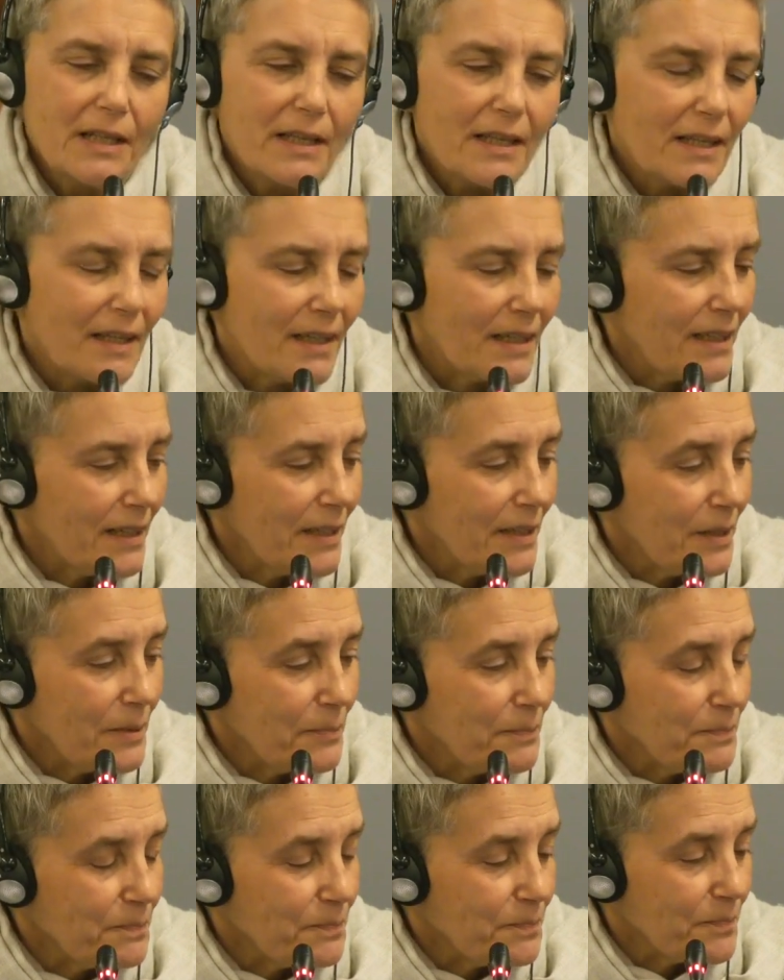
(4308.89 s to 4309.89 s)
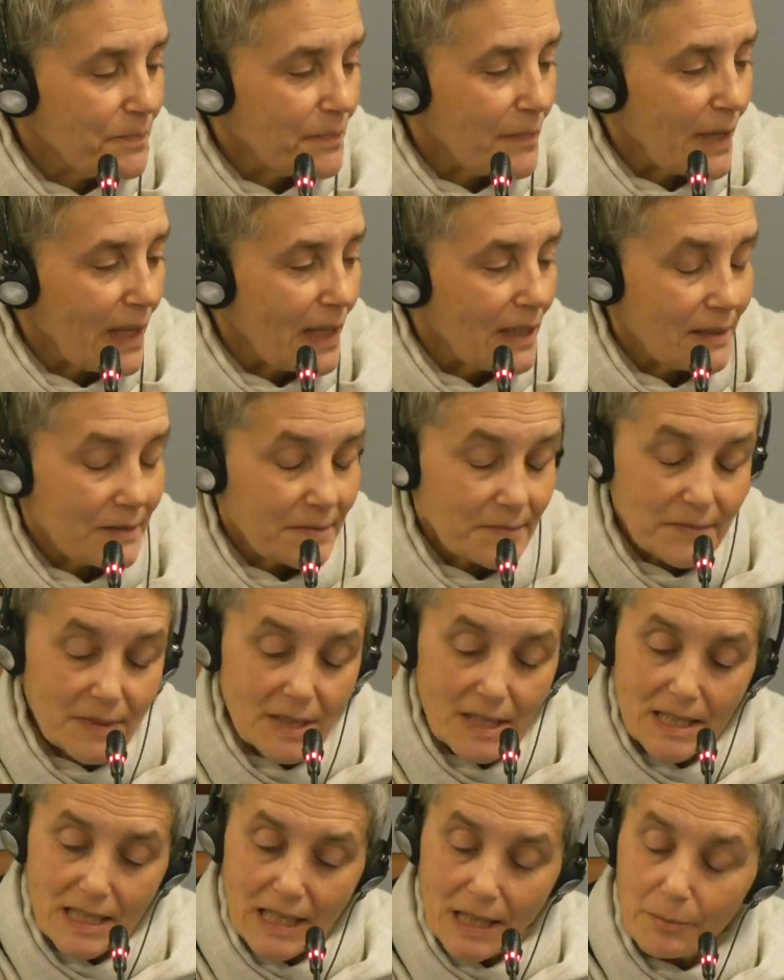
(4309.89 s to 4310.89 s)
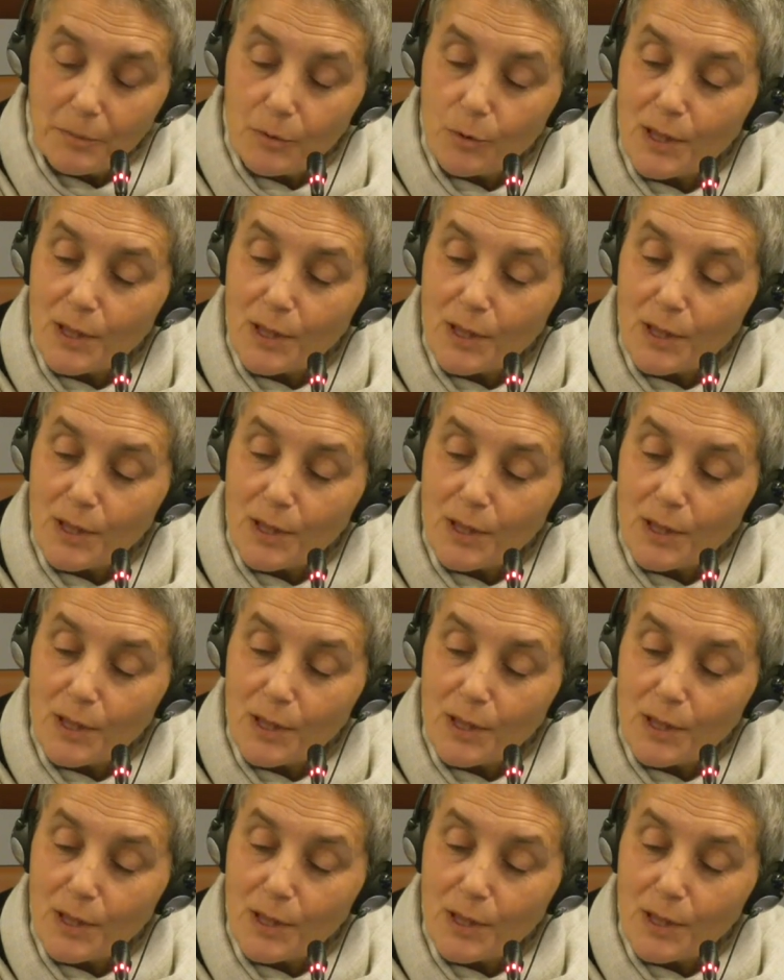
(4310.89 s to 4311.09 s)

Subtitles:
some